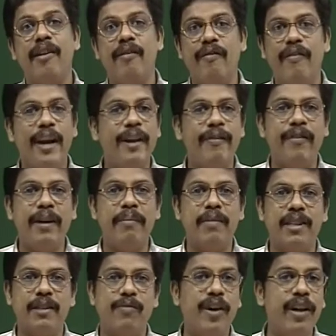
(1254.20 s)
very
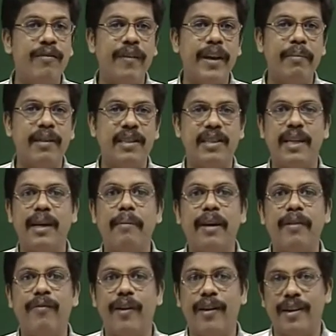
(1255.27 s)
famous, world famous German
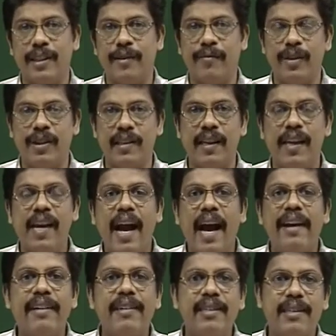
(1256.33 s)
philosophers.
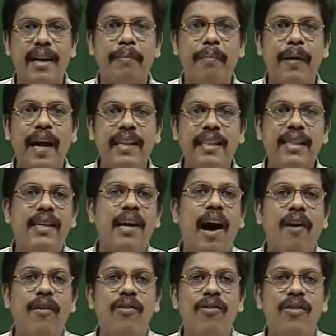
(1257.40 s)
And it is surprising
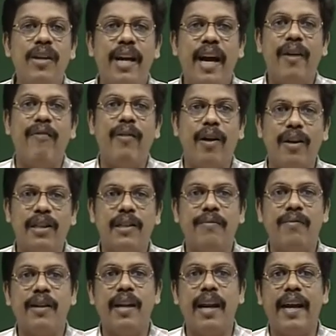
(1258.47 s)
how a
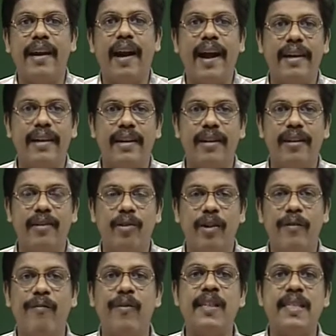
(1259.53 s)
philosopher like Heidegger,
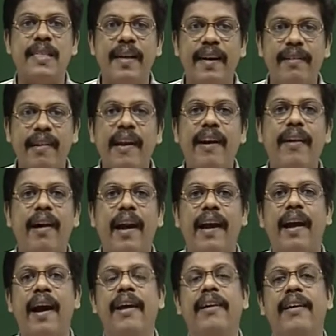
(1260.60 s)
a first-rate thinker like
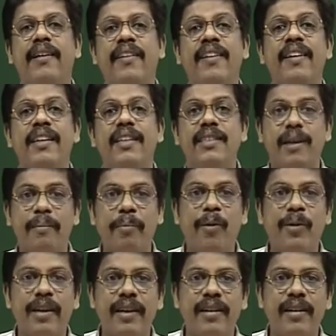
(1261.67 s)
Heidegger,
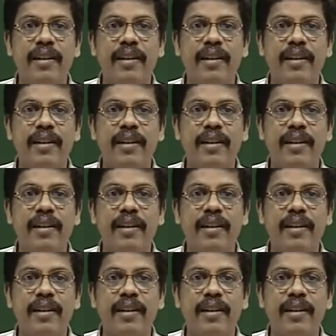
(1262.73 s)
supported